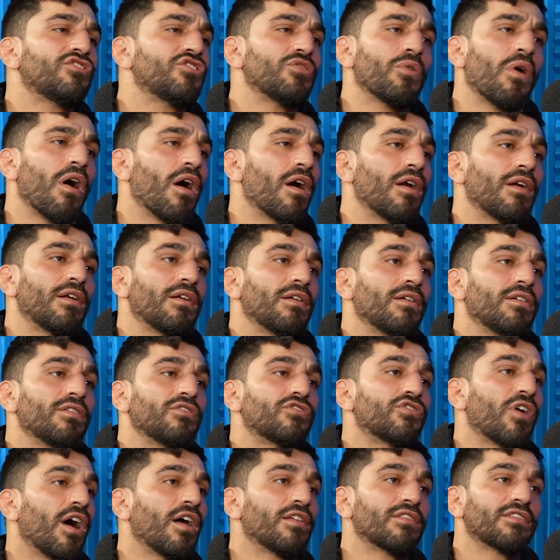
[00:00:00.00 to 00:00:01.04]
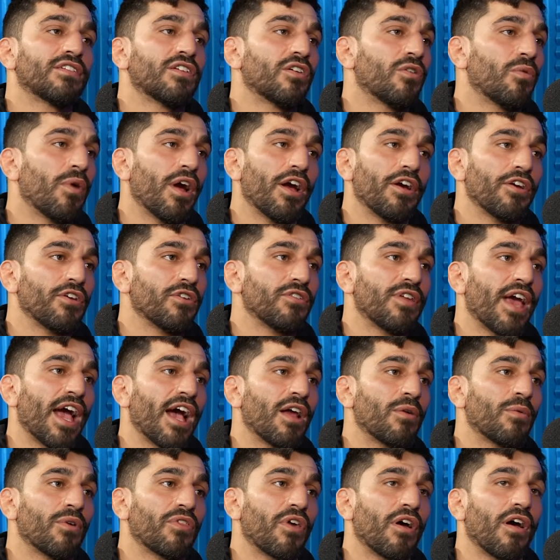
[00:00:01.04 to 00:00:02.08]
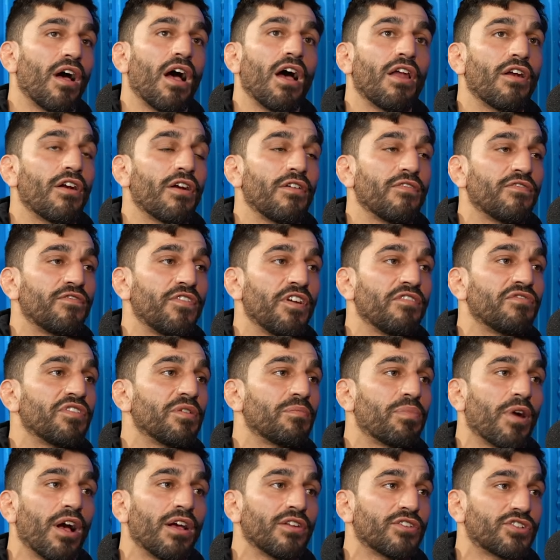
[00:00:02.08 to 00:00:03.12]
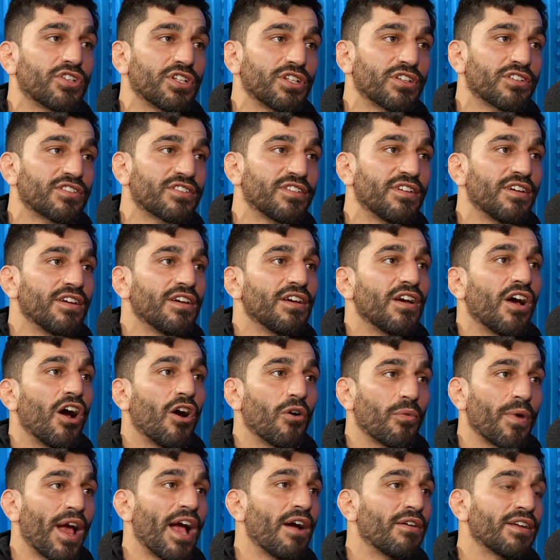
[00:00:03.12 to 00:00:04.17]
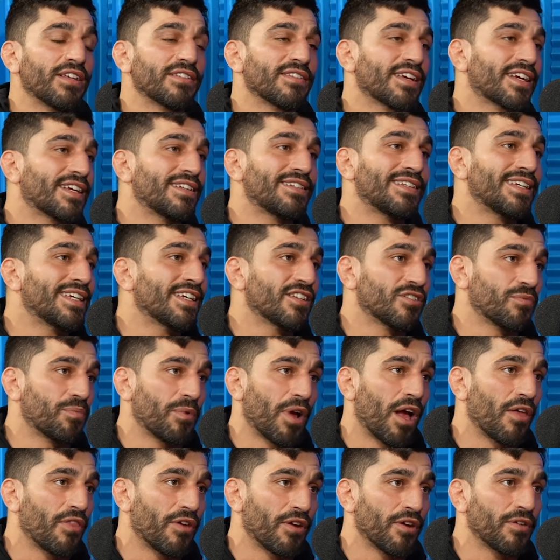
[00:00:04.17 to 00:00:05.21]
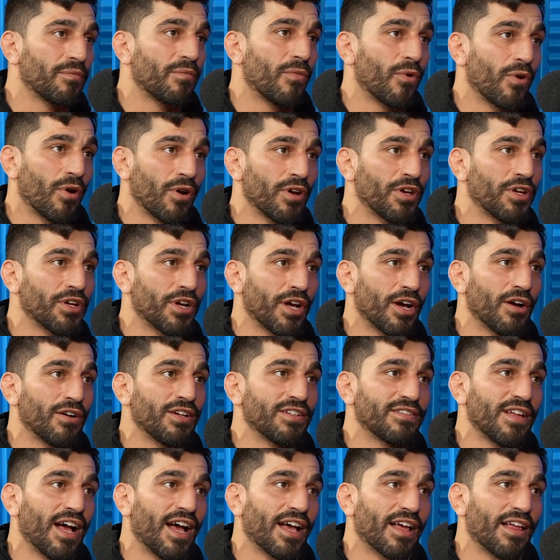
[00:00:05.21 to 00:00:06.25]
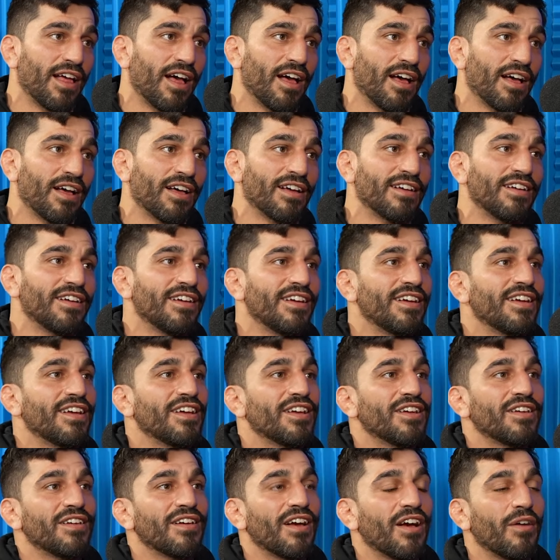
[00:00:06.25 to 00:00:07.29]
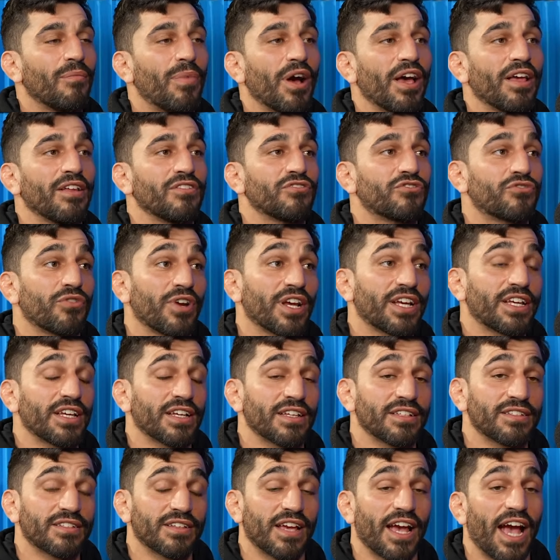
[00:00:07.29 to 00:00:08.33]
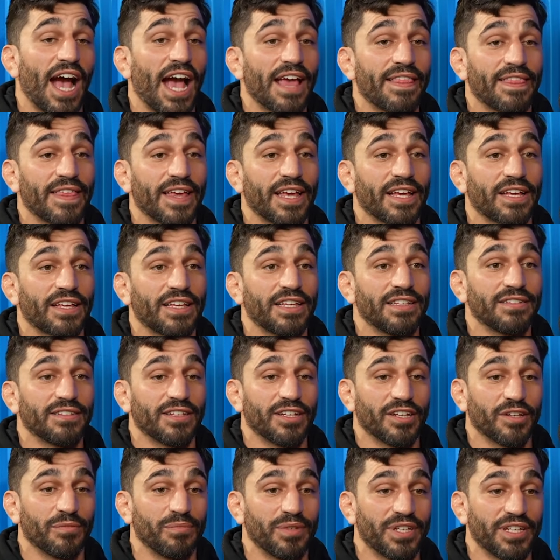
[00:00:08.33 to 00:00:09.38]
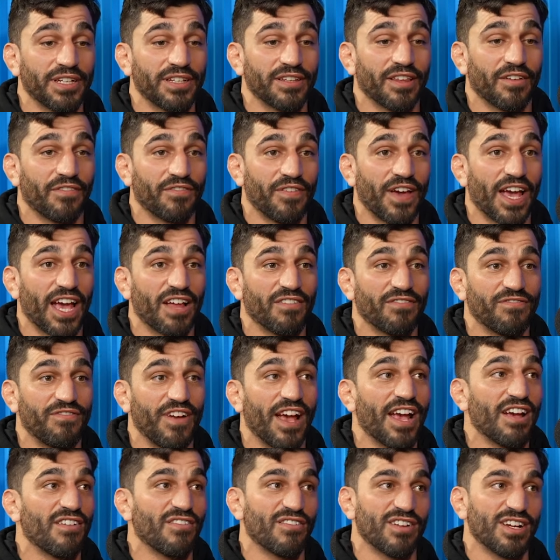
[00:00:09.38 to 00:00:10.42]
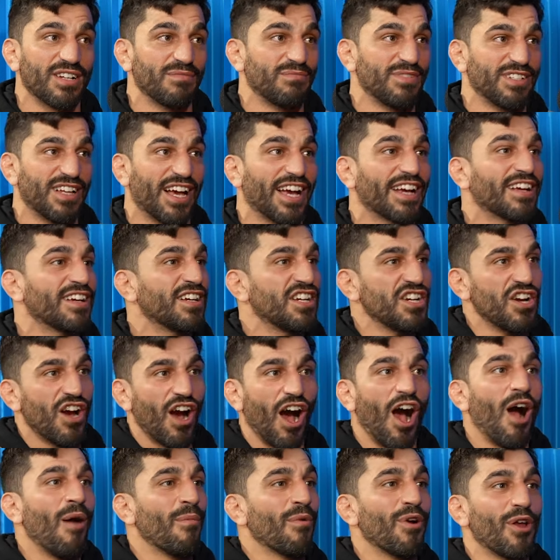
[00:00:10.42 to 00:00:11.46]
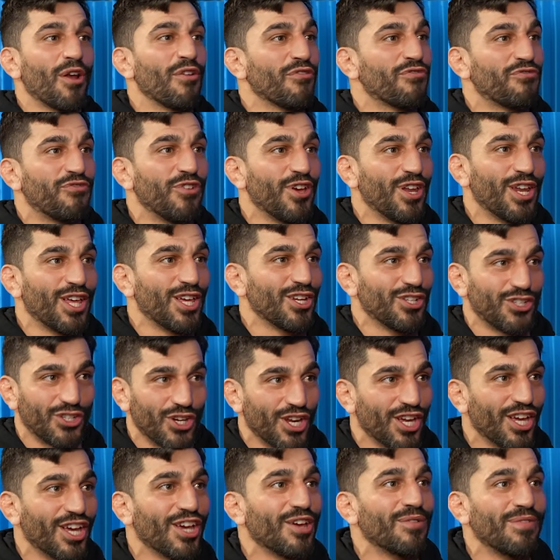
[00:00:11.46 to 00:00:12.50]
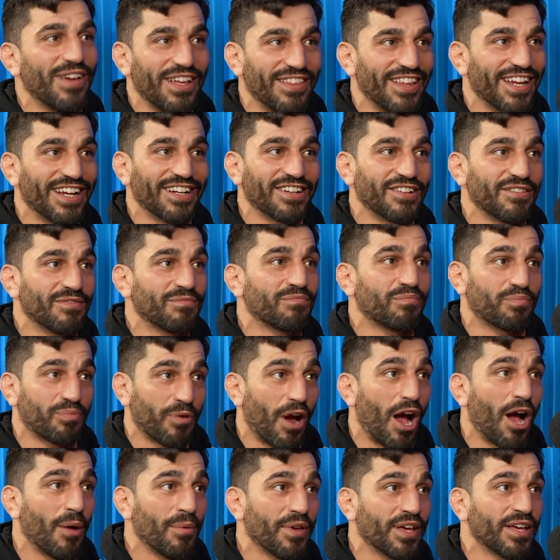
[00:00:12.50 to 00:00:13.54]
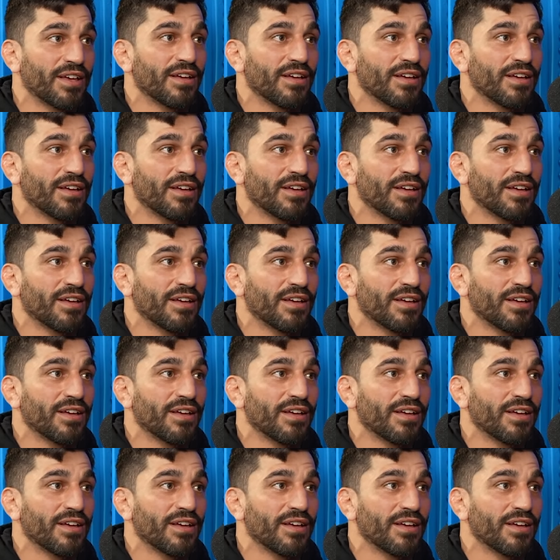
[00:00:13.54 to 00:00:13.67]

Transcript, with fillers: you hard. Sean's gonna wear you down with 150 punches around. He's like a Diaz brother more. You know, he's not. Uh, but Dricus, I think he's gonna be the fan favorite and be like, I'm gonna finish him, and then probably Maybe